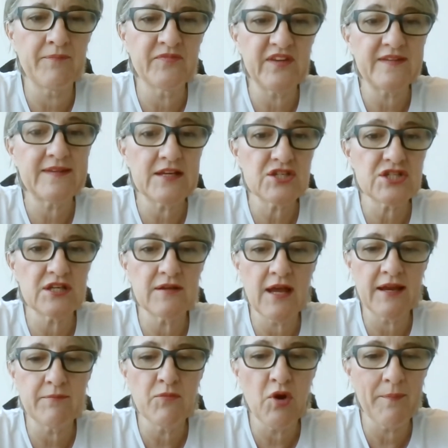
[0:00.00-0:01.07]
decision,
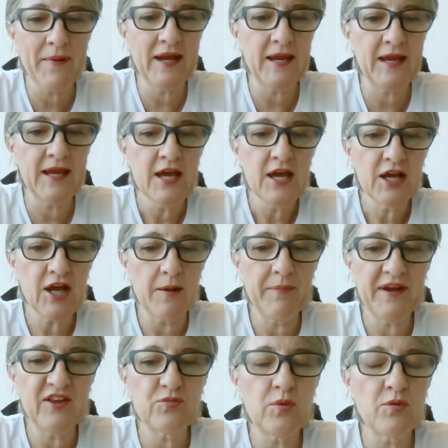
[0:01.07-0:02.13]
and not many
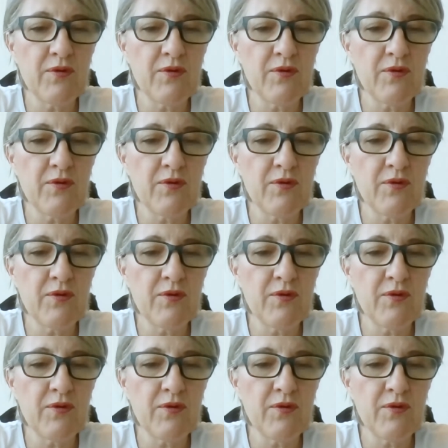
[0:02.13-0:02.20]
companies were